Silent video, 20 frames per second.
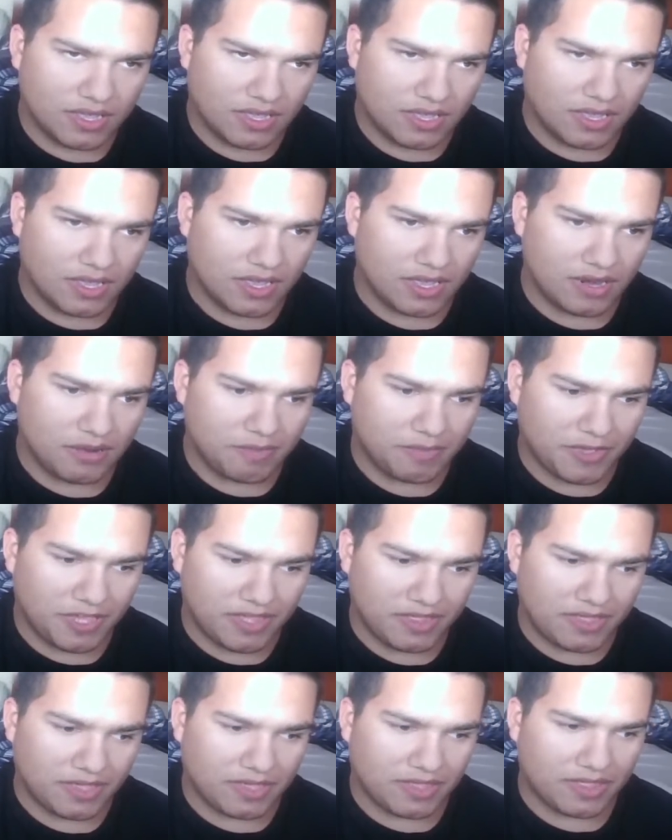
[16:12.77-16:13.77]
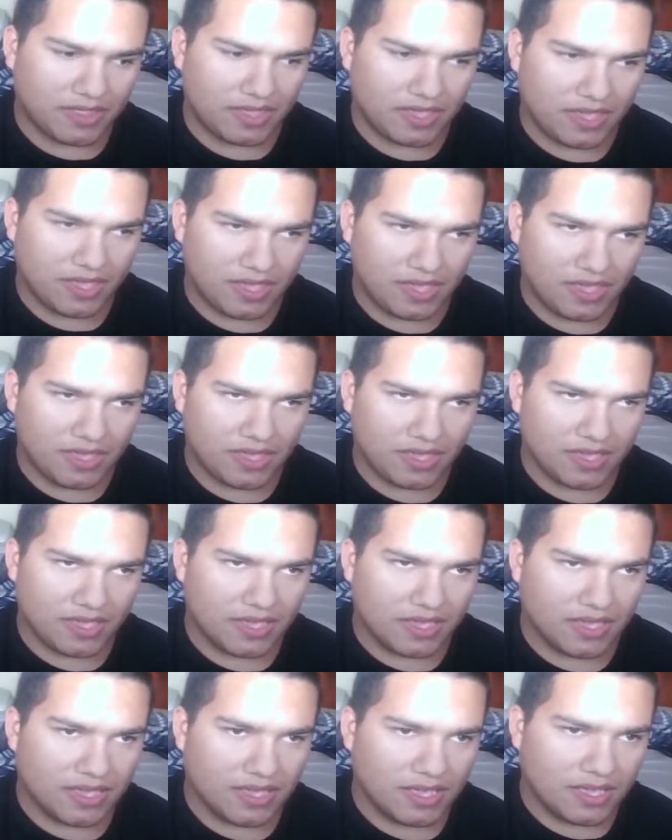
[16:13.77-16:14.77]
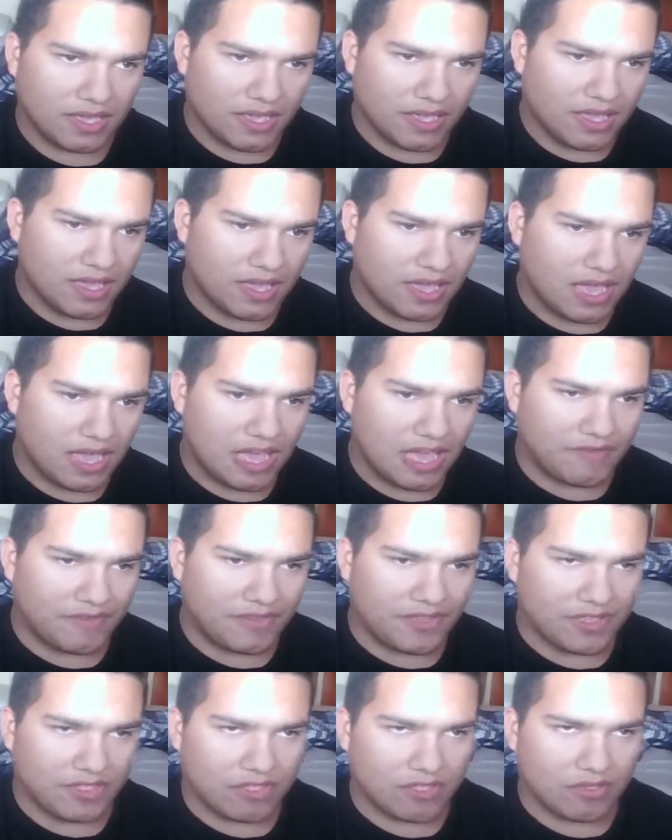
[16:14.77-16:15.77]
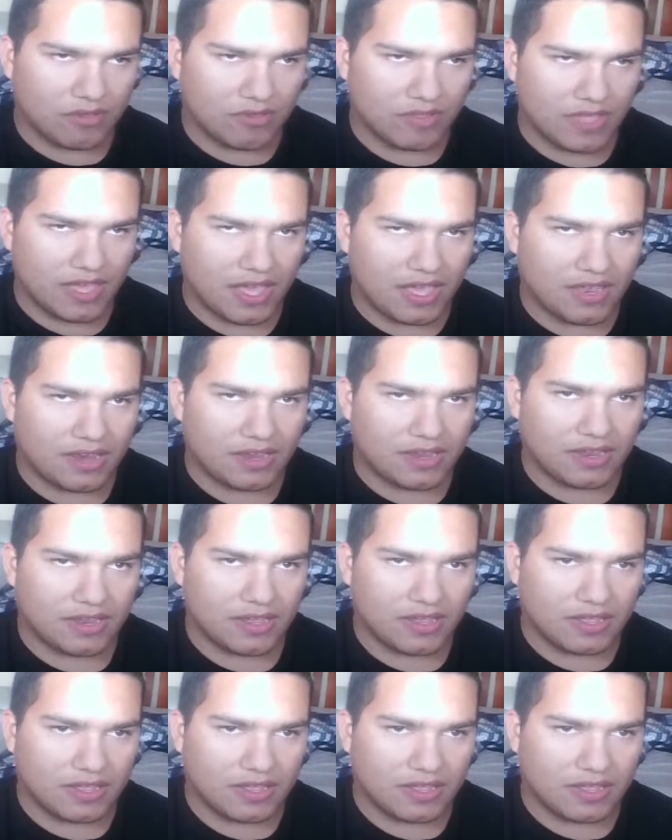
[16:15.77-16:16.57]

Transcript: and basically have it so that